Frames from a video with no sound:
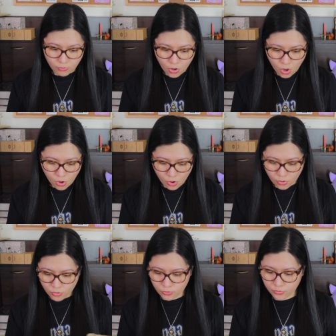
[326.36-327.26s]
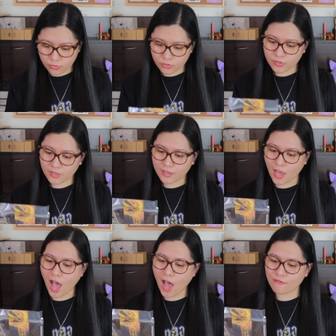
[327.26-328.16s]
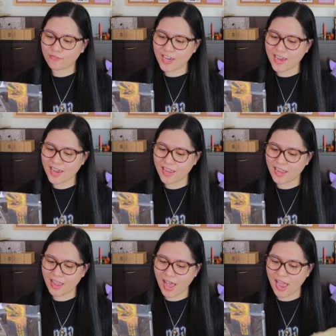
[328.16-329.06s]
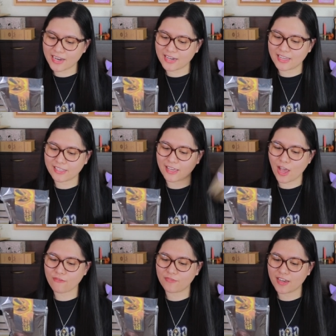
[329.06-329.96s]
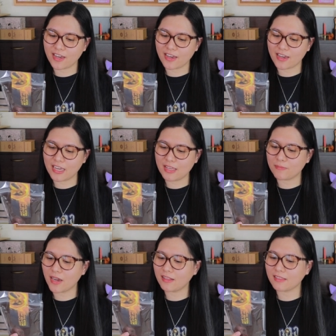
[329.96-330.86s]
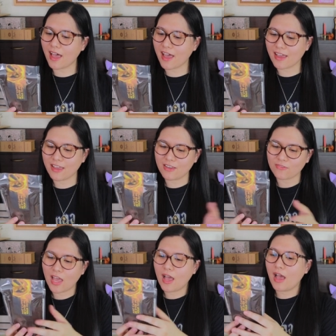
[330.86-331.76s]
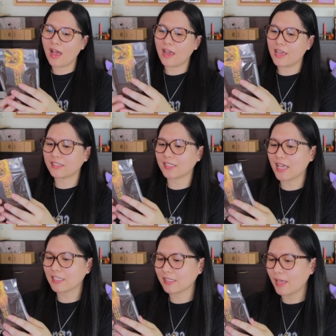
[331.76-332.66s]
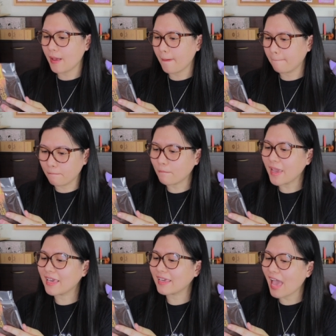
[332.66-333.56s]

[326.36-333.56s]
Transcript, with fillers: Whoa! Coffee! I need coffee in my life. It says, May